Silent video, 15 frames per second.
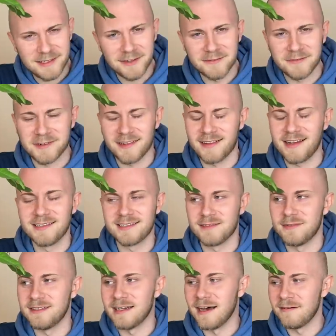don't fertilize them
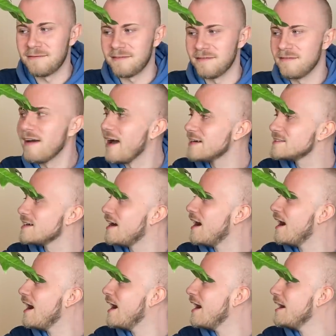enough. In fact,
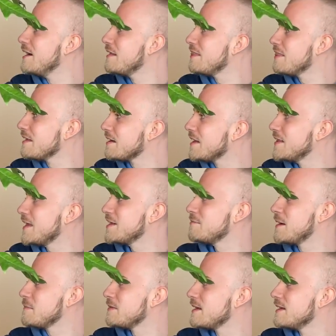I think a lot of
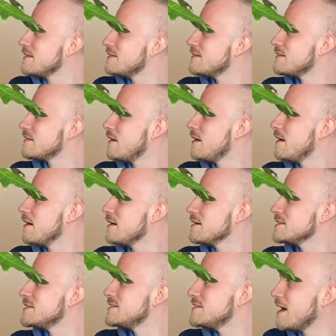my plants are
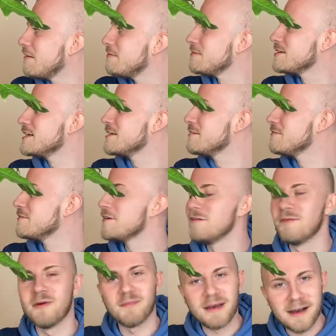suffering
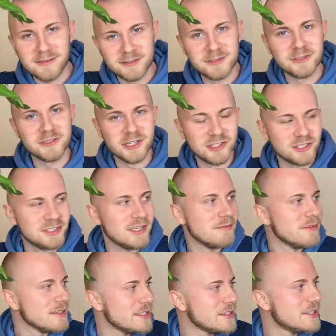from malnutrition and
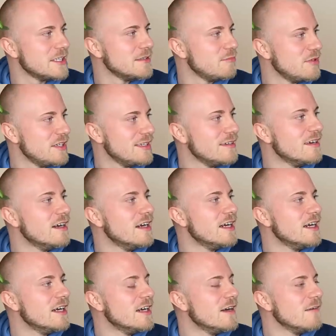really could be
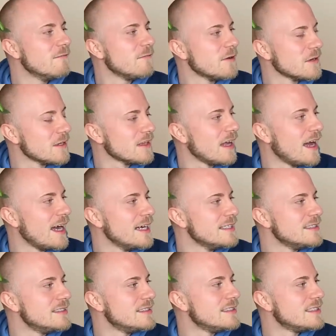
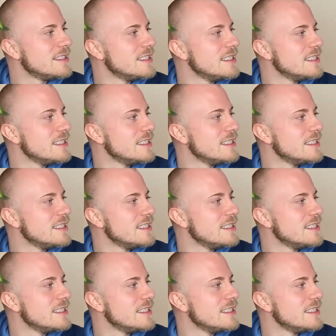fertilized